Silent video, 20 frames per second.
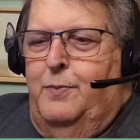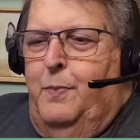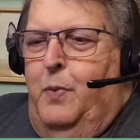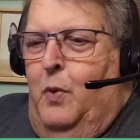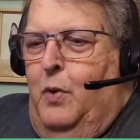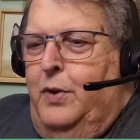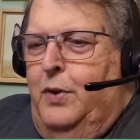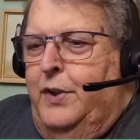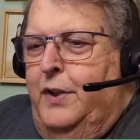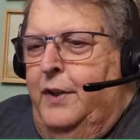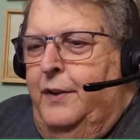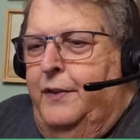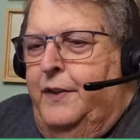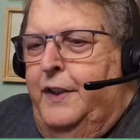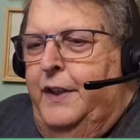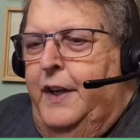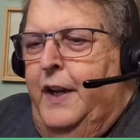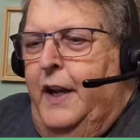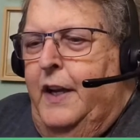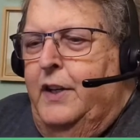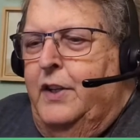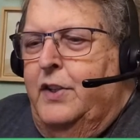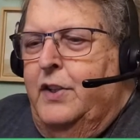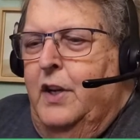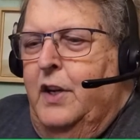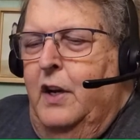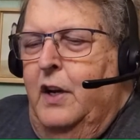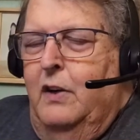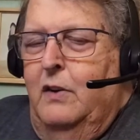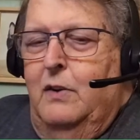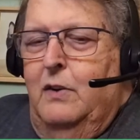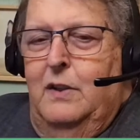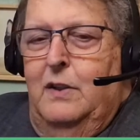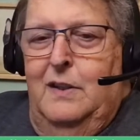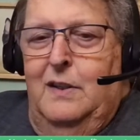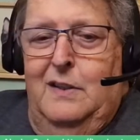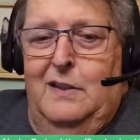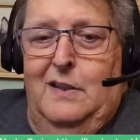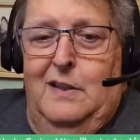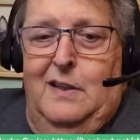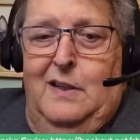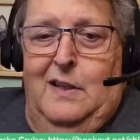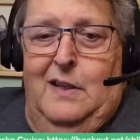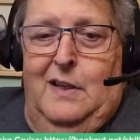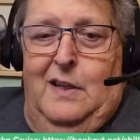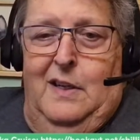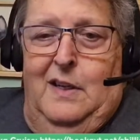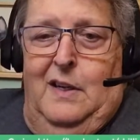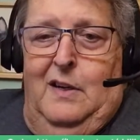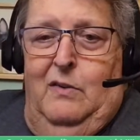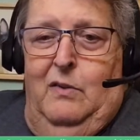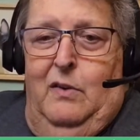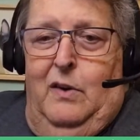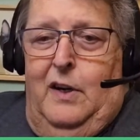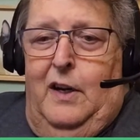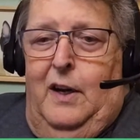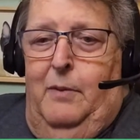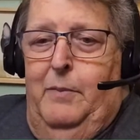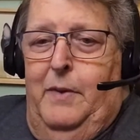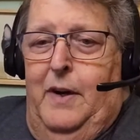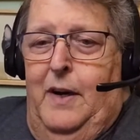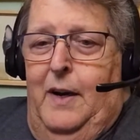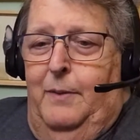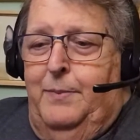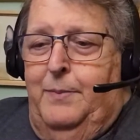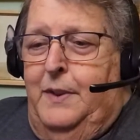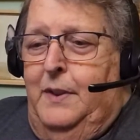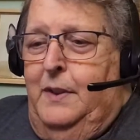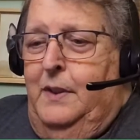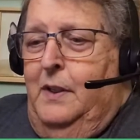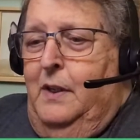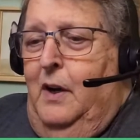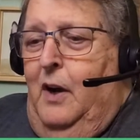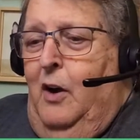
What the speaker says: portion of today's show. We're coming up to